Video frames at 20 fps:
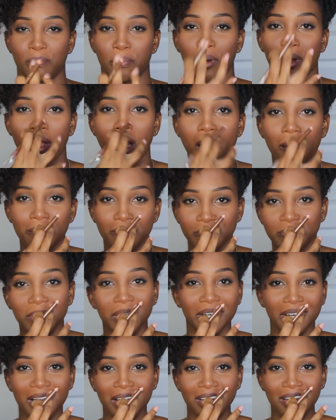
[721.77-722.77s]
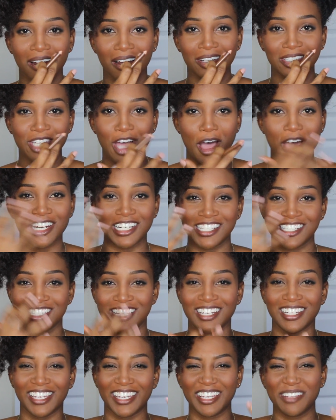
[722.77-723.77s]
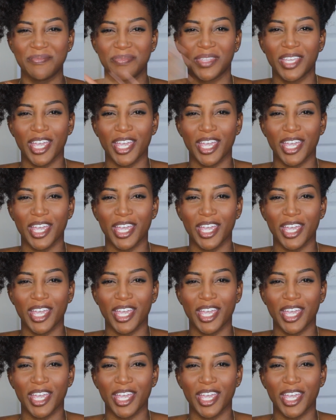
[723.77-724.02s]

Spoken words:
plop a color on top and it doesn't like,